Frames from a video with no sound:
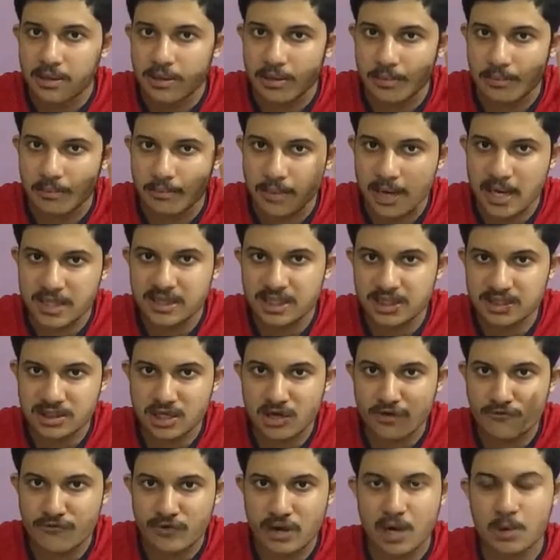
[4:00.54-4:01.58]
Mahadasha
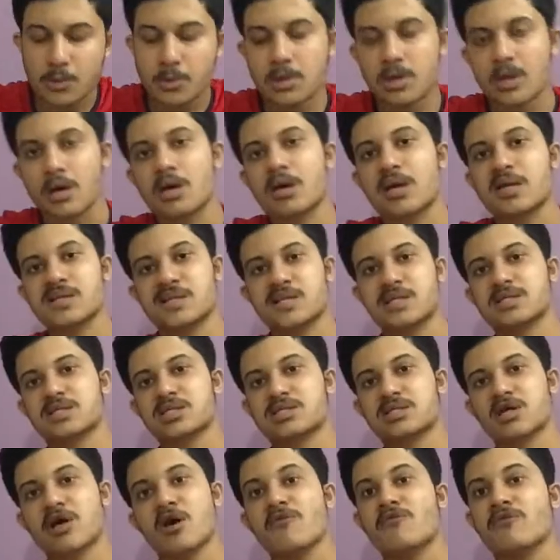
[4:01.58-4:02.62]
of Rahu or
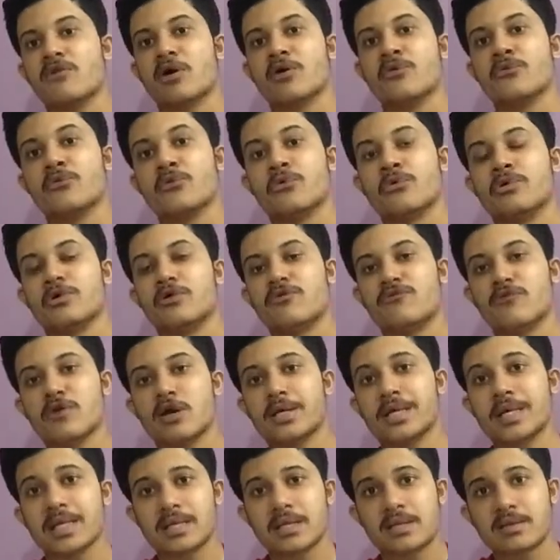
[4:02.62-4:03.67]
Antardasha of Rahu, if you are
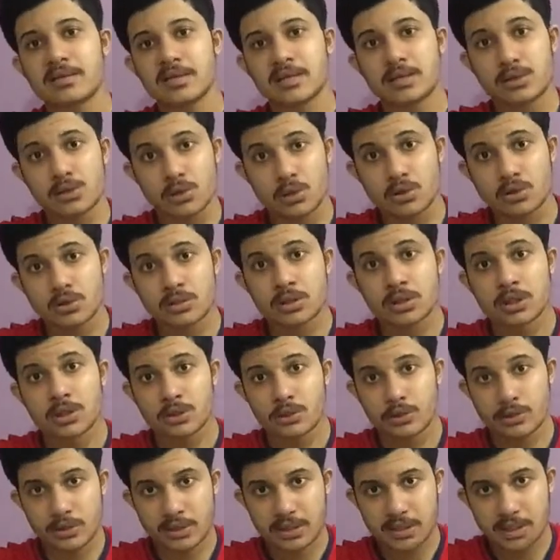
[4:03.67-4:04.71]
taking that loan
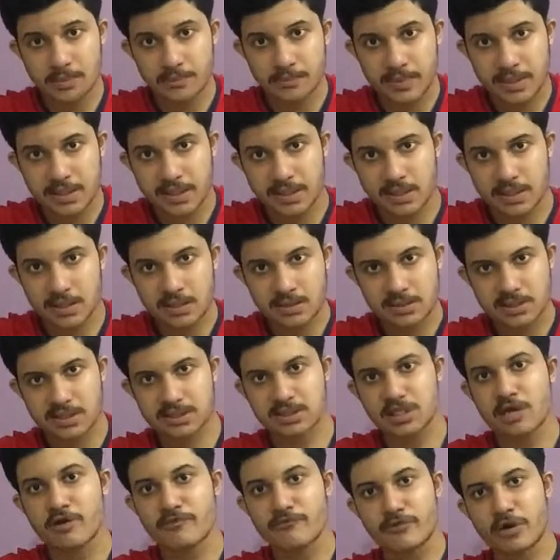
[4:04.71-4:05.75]
during that particular
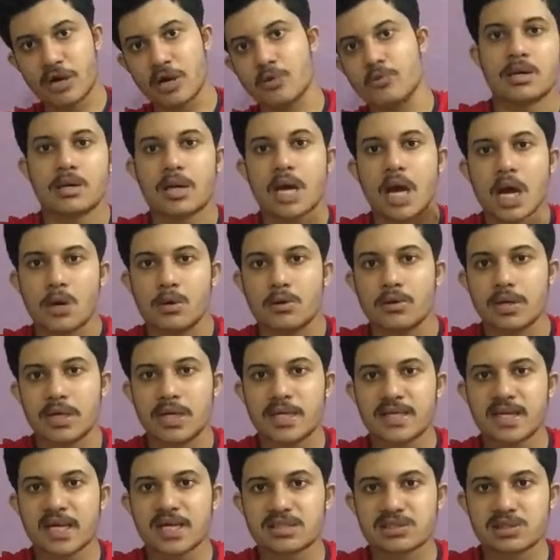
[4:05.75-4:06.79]
Dasha of Rahu. Now,
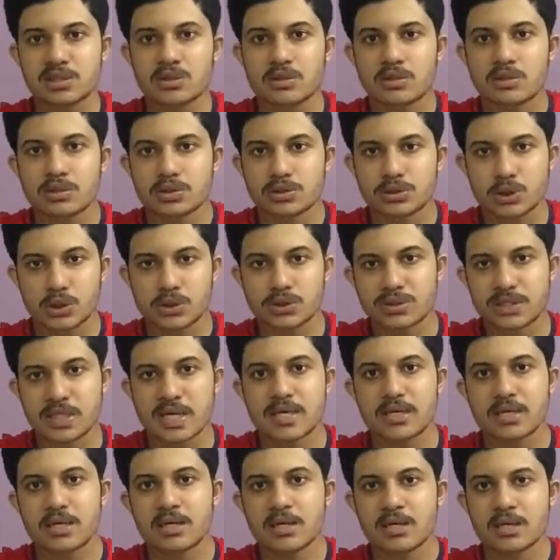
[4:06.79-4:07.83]
it also shows
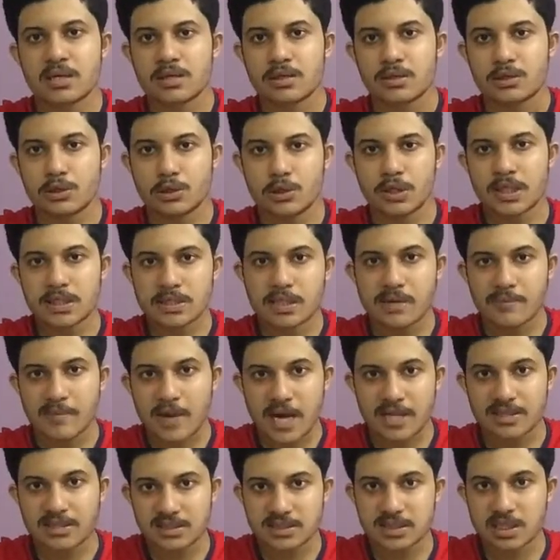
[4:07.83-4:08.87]
that during the
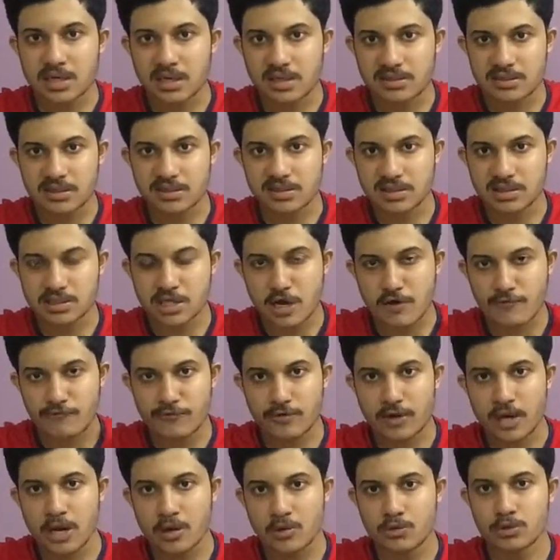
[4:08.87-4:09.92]
Mahadasha or Antardasha
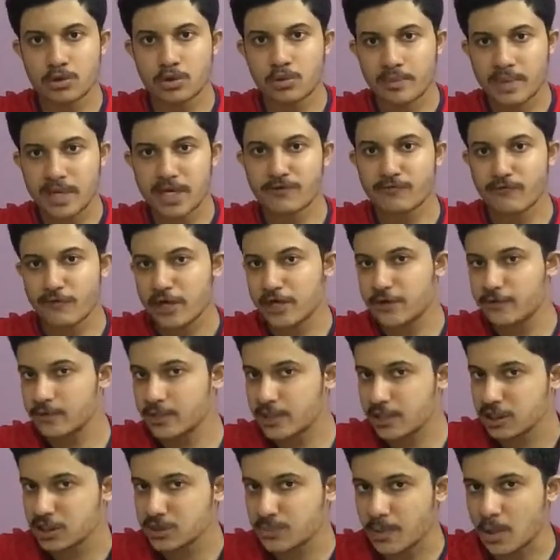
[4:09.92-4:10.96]
of Rahu, you might fight
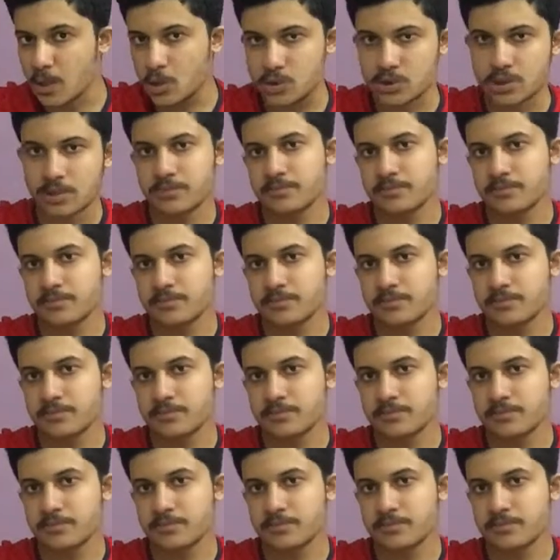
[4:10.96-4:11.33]
with your spouse.